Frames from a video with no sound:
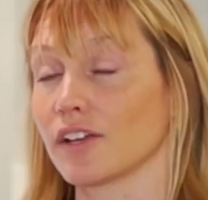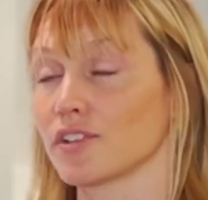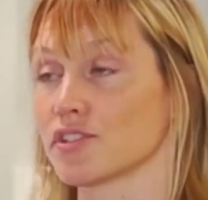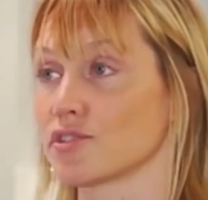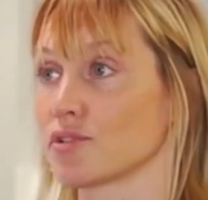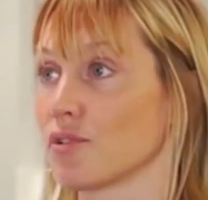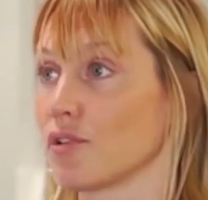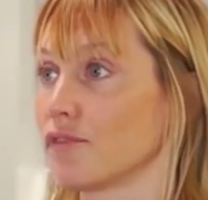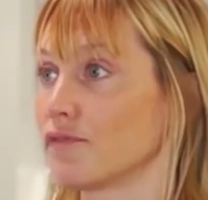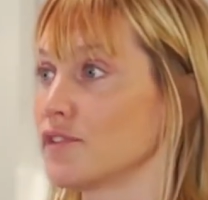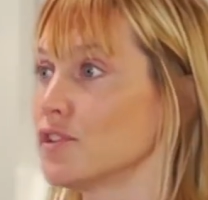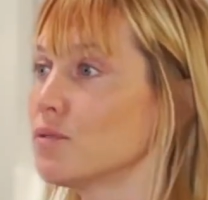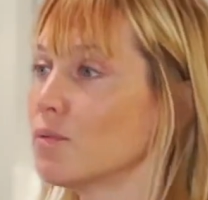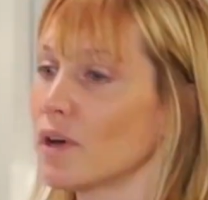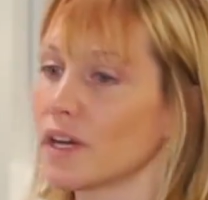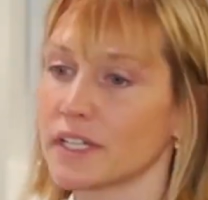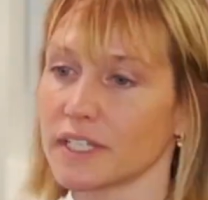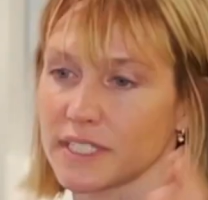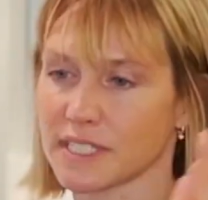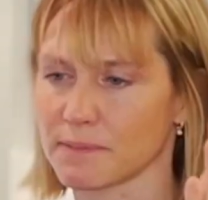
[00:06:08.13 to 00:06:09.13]
So if you
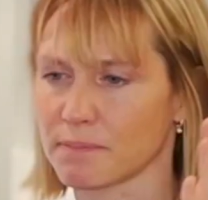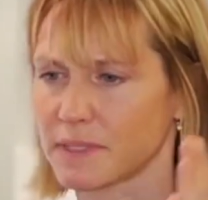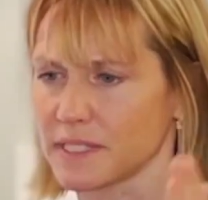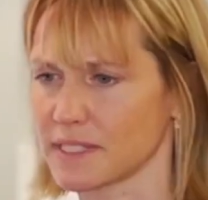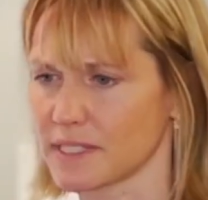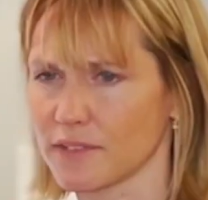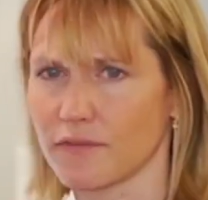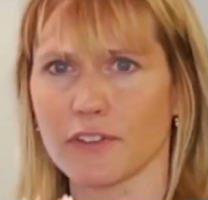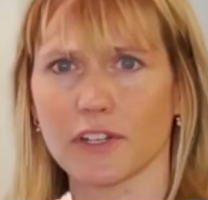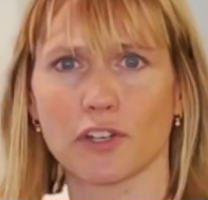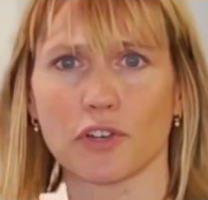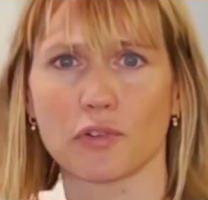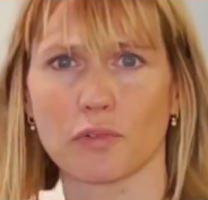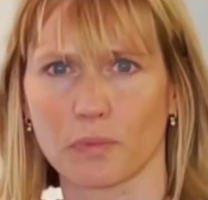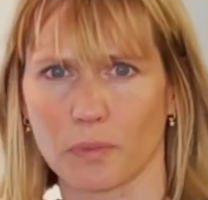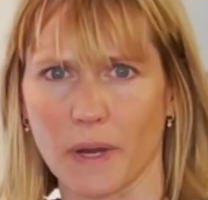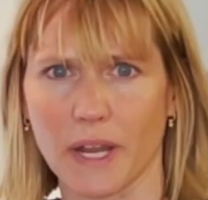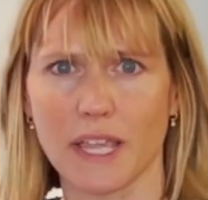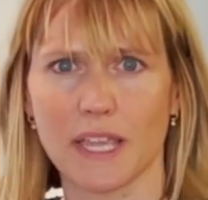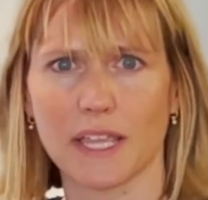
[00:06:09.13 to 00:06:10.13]
want a specific
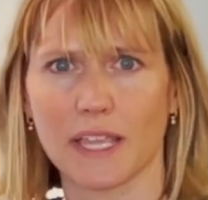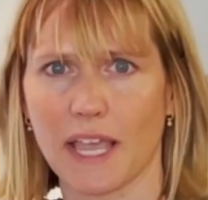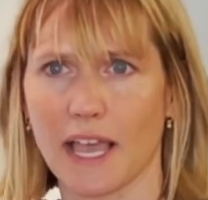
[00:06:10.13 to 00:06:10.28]
gray